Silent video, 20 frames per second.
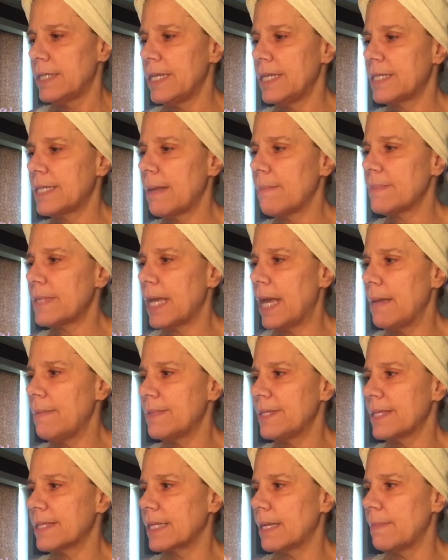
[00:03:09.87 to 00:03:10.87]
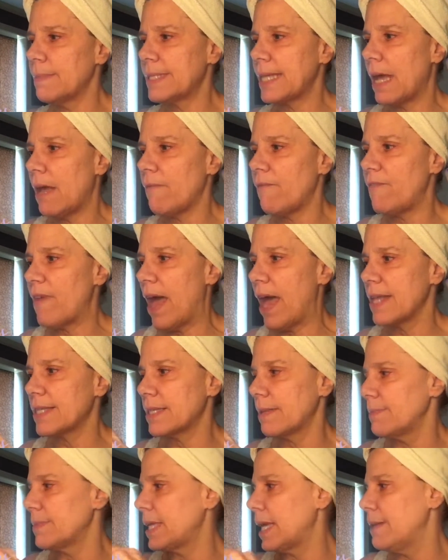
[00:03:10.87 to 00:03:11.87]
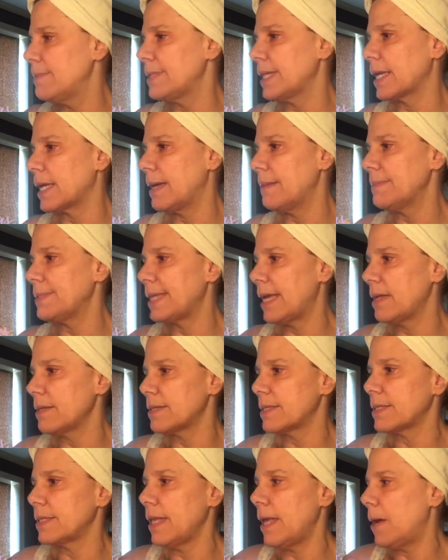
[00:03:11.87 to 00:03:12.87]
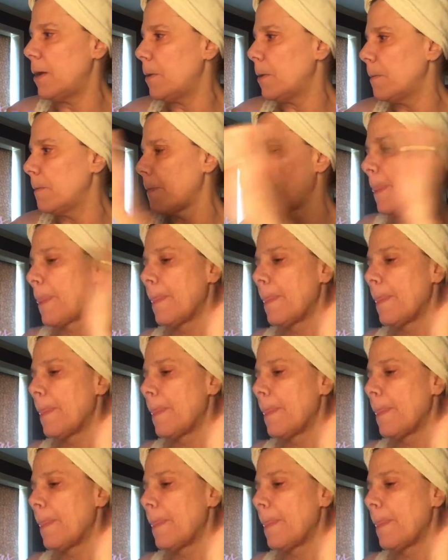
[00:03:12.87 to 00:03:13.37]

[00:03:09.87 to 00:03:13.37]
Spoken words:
See, sometimes this comes out fast, sometimes it comes out slow.